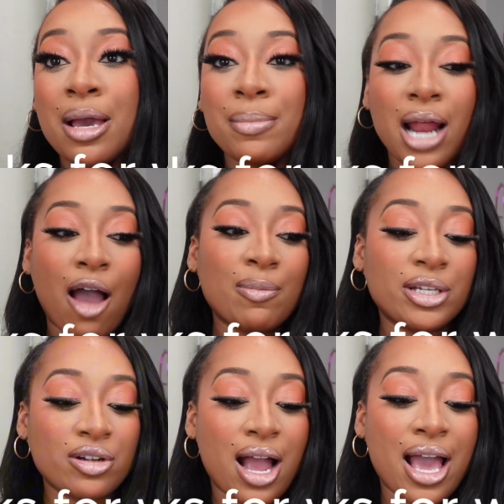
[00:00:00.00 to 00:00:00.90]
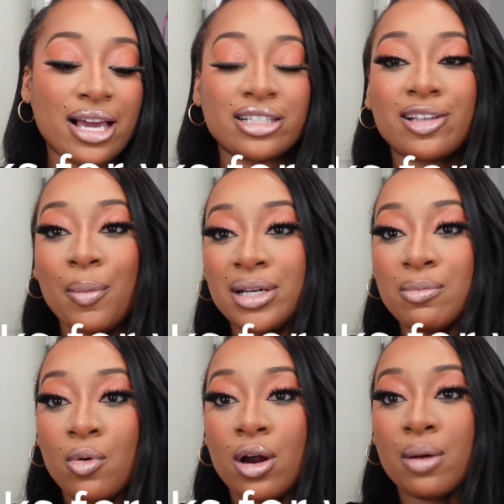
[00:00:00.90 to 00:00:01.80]
But I'll be trying so many
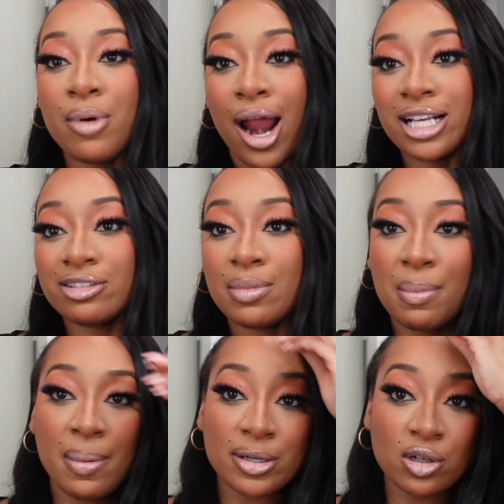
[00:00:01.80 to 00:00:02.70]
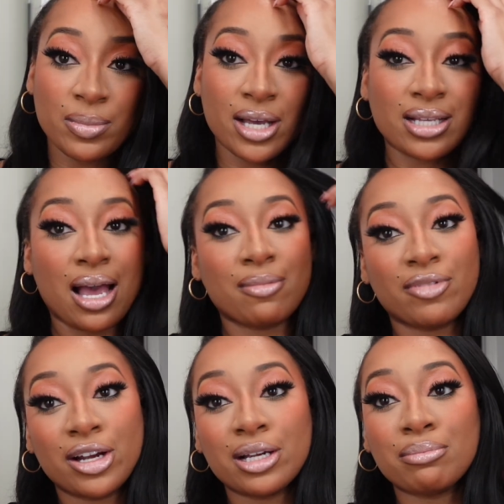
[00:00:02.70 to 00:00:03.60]
more products from Made by Mitchell because I am
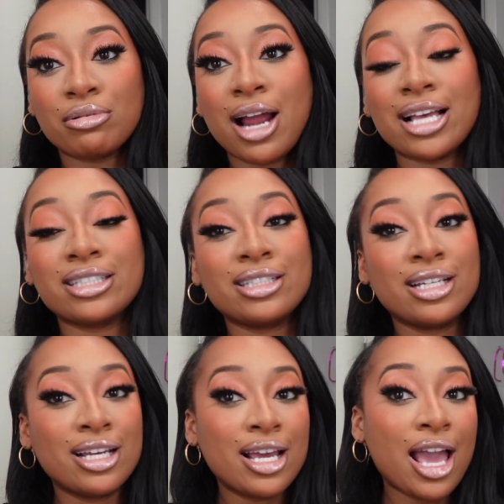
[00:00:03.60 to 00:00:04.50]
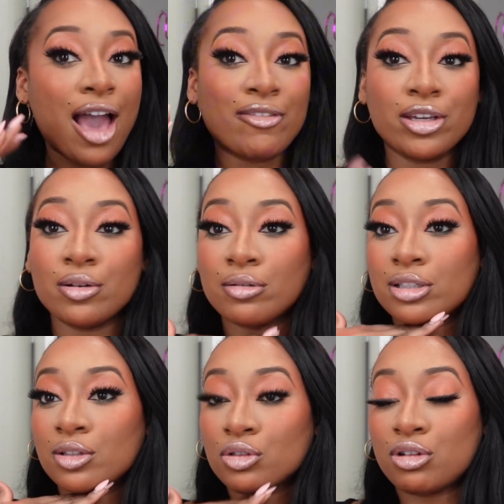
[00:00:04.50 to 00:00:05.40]
very impressed having, you know,
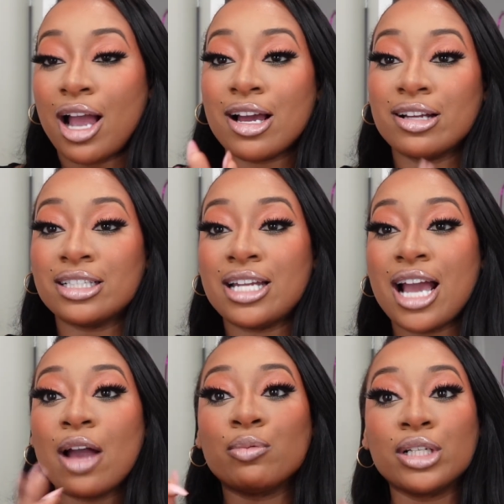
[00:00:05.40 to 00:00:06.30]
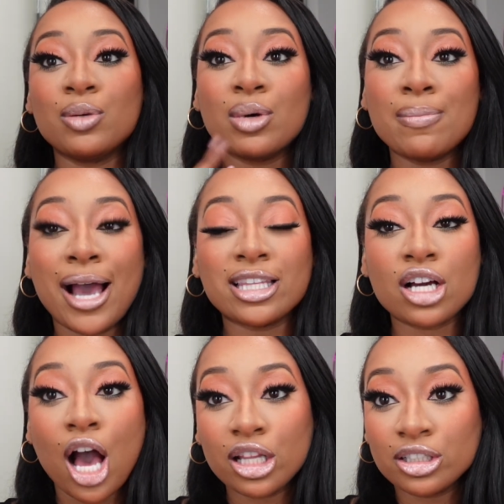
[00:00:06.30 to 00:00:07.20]
this little try on today. I really want to buy the
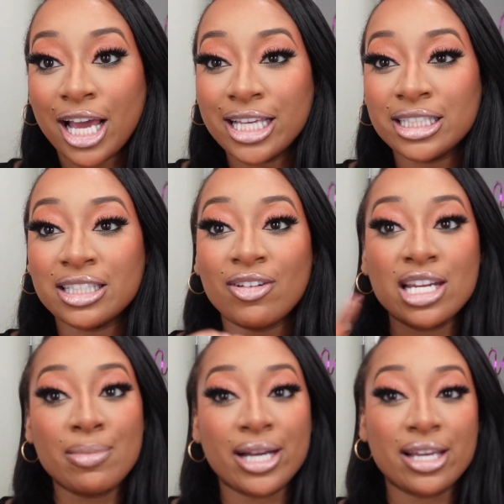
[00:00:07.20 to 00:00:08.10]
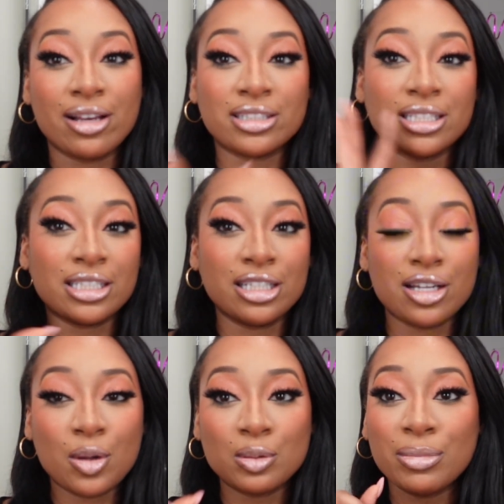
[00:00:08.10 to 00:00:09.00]
color cases if anybody else has seen
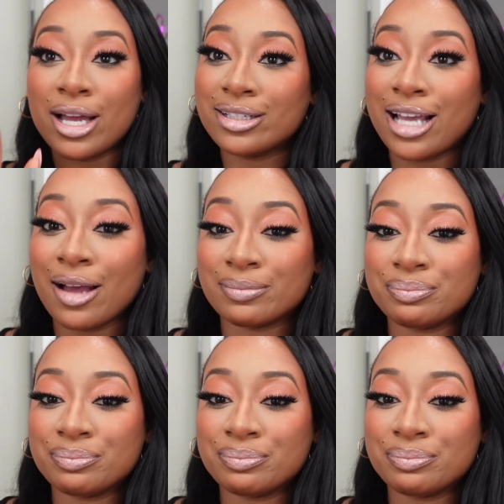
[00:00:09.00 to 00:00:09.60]
those. But yeah.